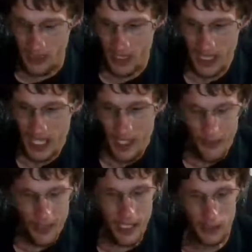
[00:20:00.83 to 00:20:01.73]
If
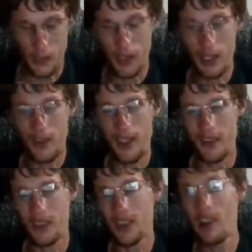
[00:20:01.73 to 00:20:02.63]
it's like 30 degrees
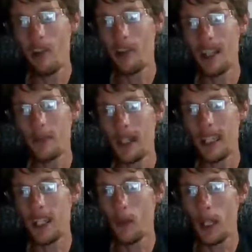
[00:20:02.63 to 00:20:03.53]
and snow, and that's my
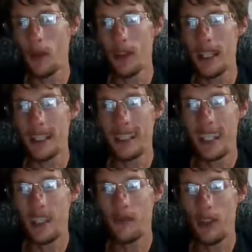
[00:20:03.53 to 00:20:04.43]
kind of weather, when it's like
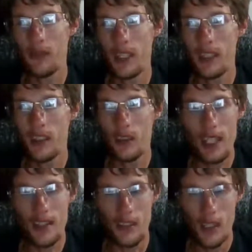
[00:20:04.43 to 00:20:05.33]
10, 15
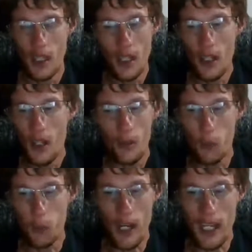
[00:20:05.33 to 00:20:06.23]
degrees and
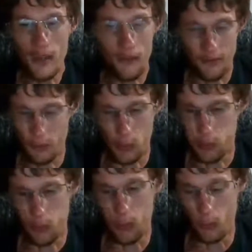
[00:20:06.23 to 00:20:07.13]
wind
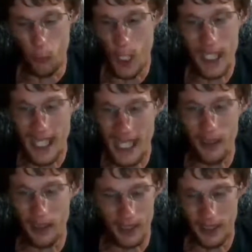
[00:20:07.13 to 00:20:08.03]

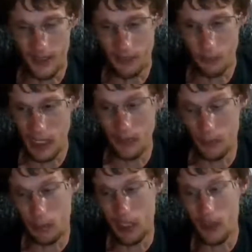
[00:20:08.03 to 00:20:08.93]
howling
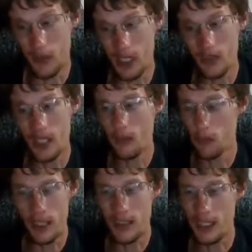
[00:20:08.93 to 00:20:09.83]
and below zero
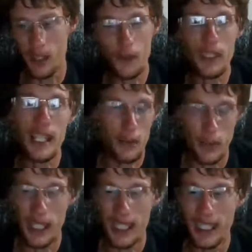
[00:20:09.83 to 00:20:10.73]
wind cells, that's
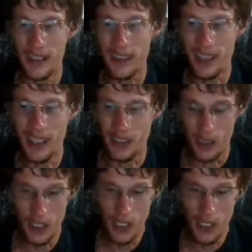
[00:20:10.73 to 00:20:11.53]
when I hate the snow.